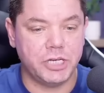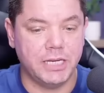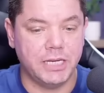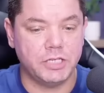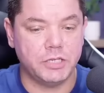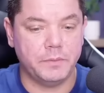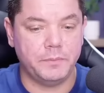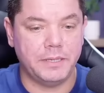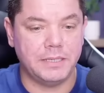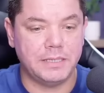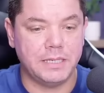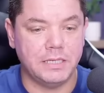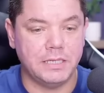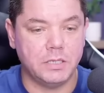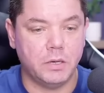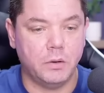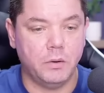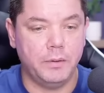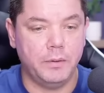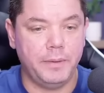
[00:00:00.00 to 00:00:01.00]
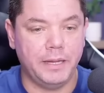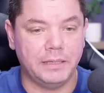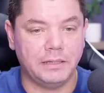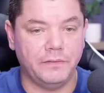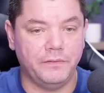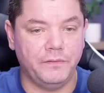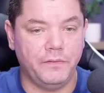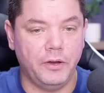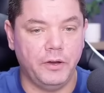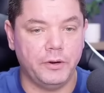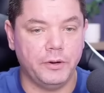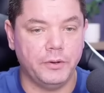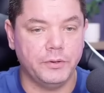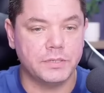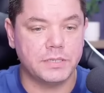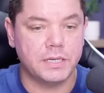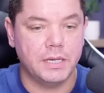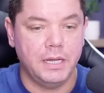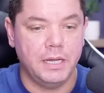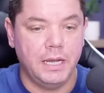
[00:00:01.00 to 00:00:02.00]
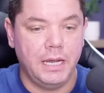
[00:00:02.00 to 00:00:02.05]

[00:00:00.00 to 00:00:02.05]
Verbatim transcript: ChatGPT, don't worry about the photos.